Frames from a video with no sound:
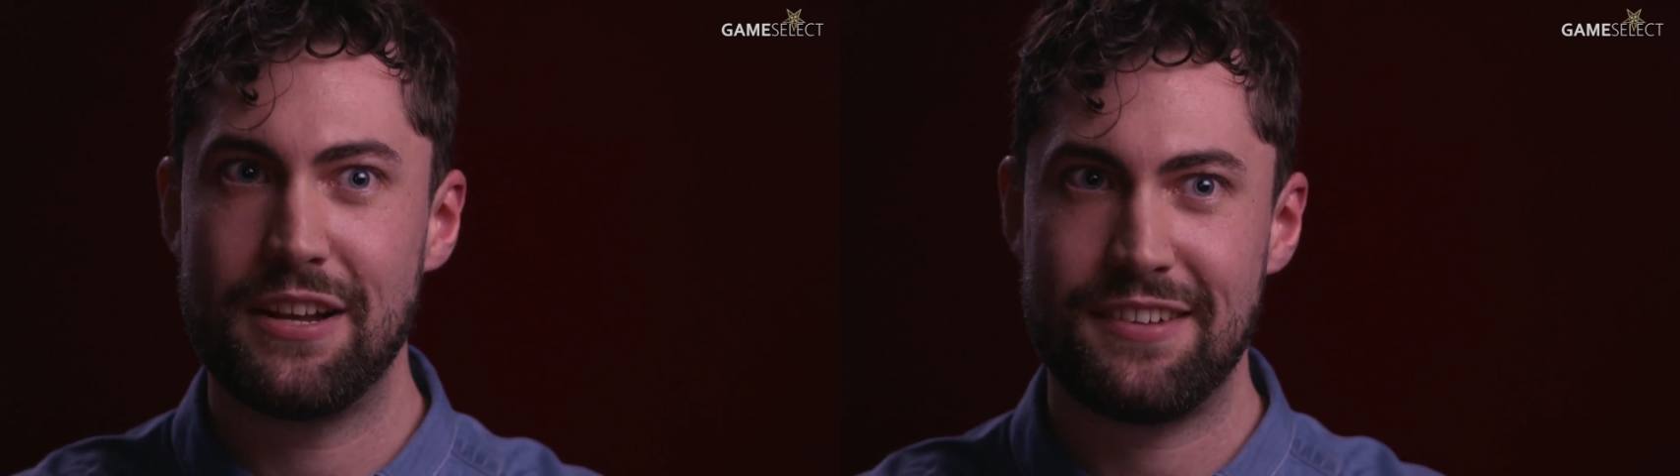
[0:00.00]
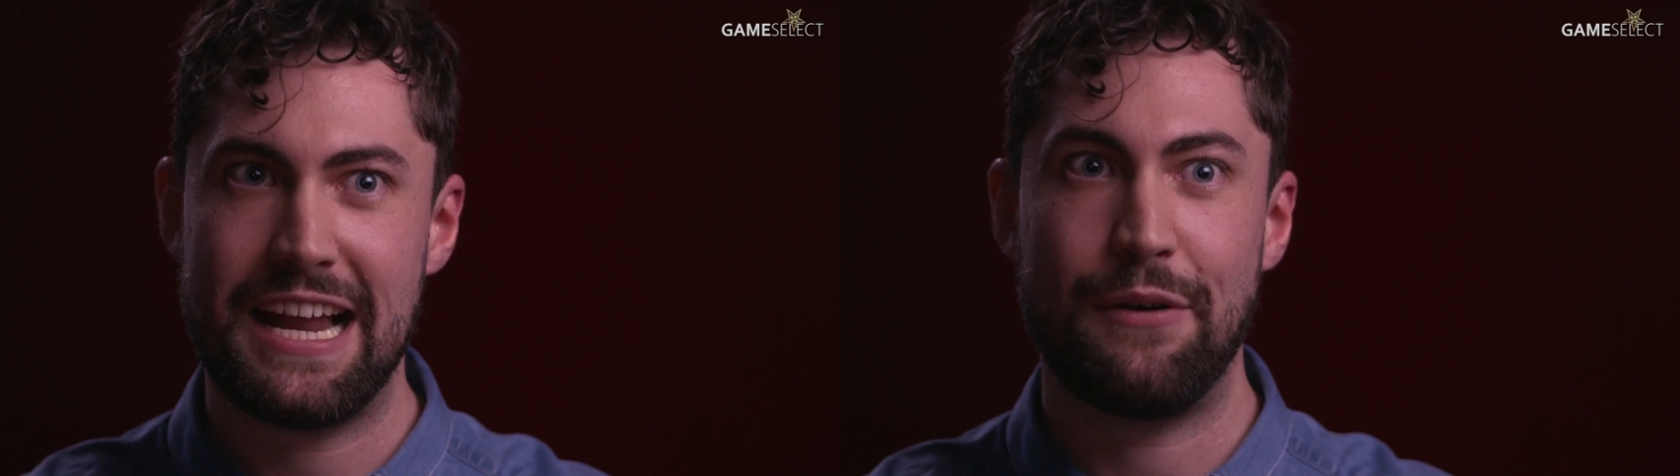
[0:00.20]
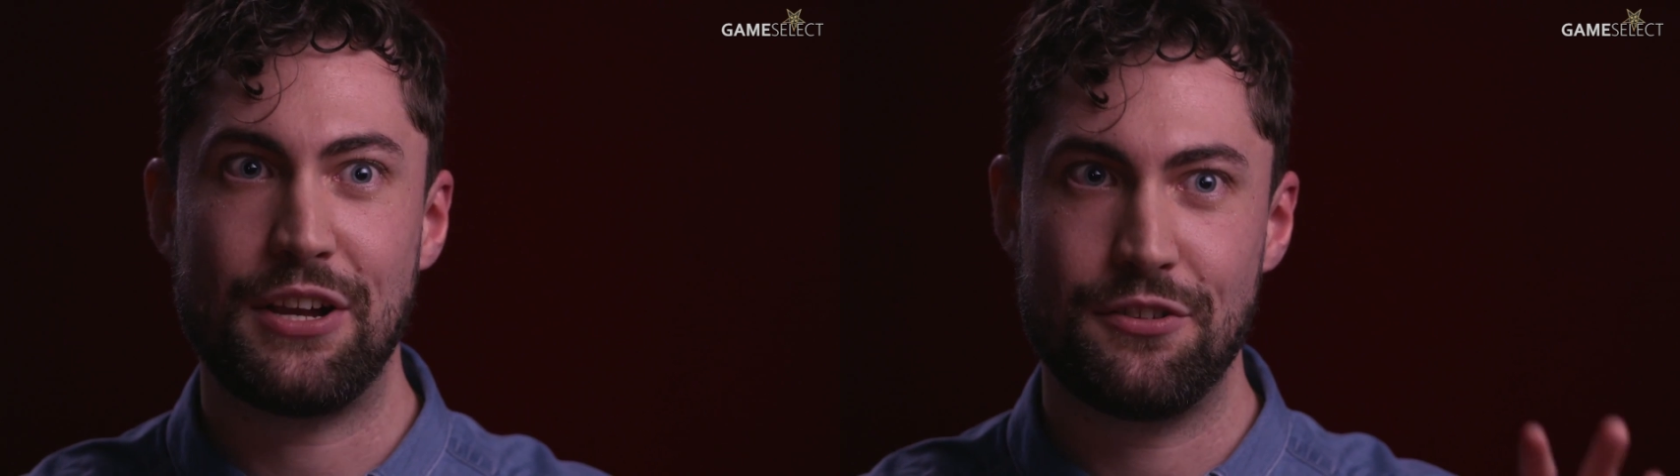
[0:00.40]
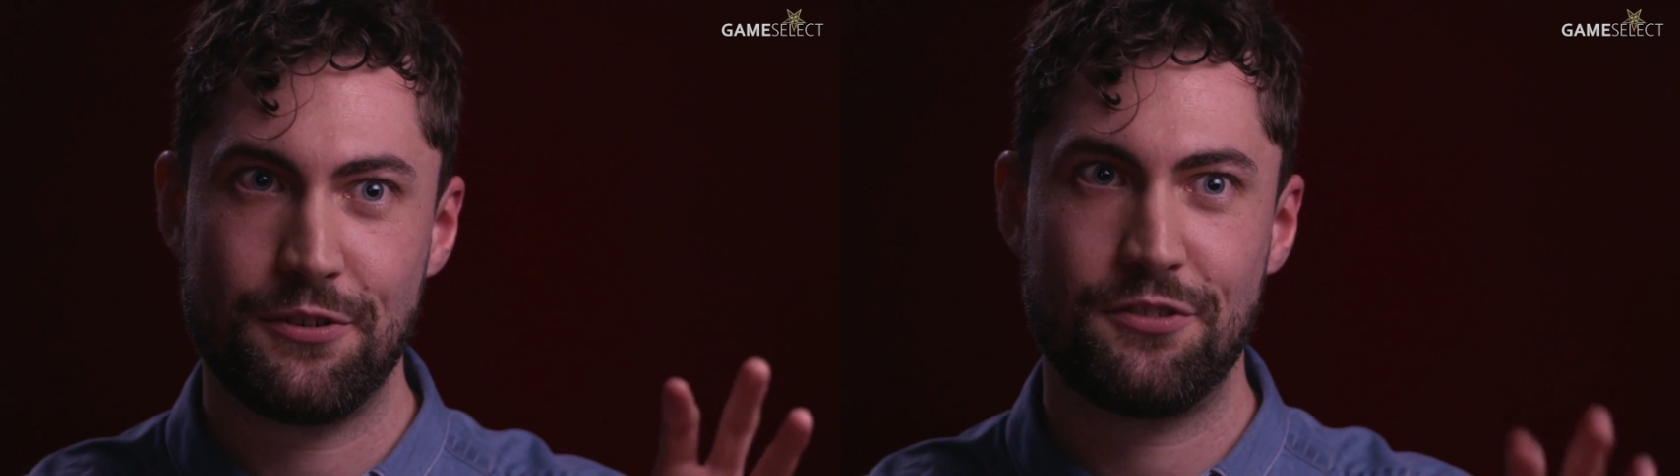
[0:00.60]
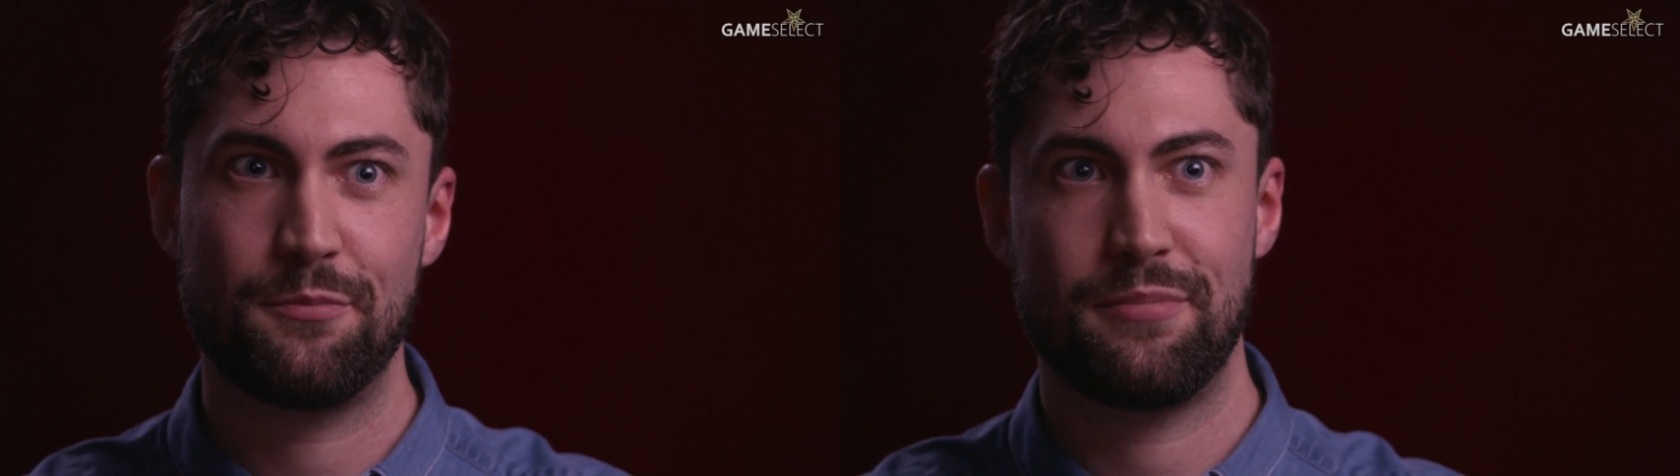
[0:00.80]
but it's allowing you to
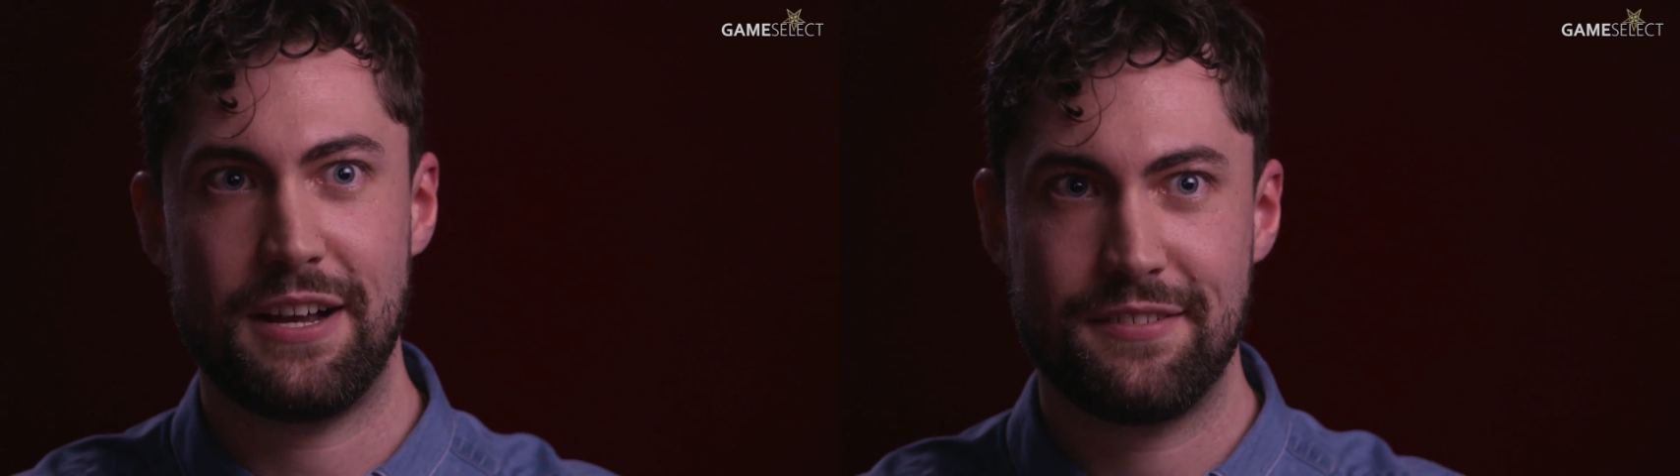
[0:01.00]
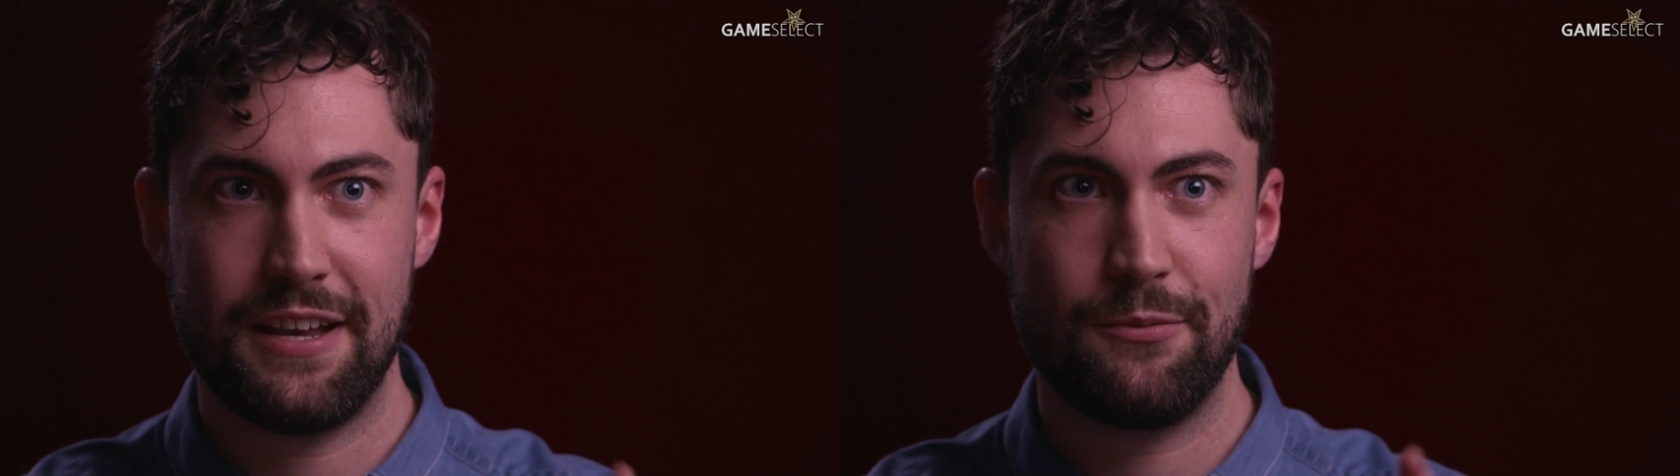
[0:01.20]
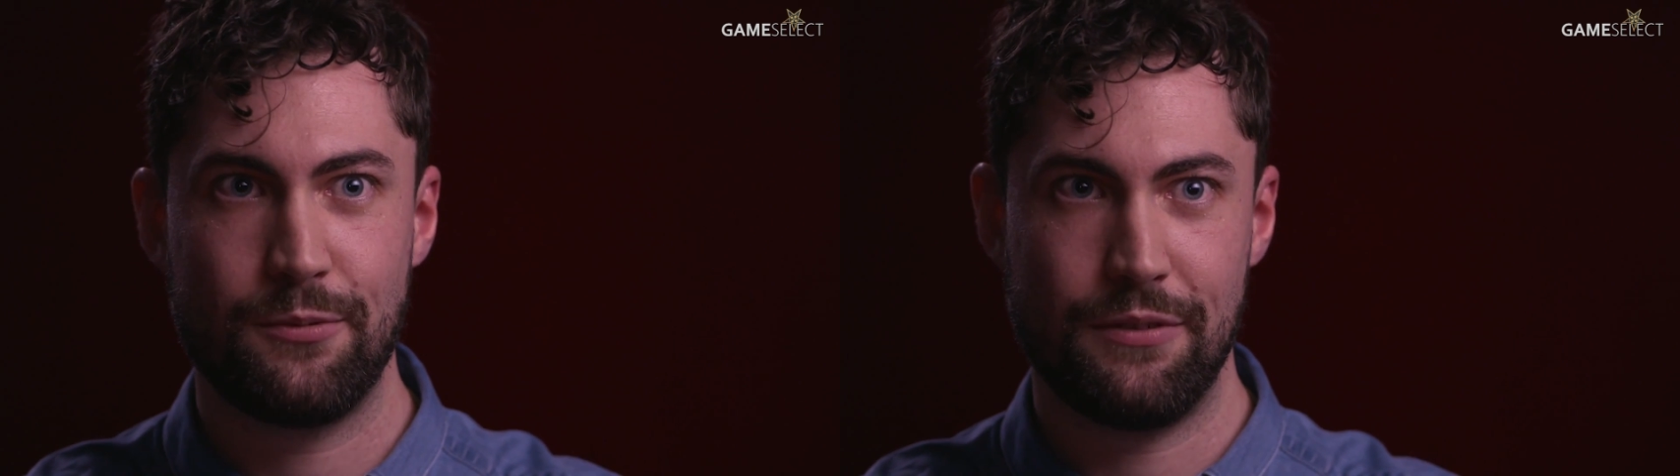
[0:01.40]
express it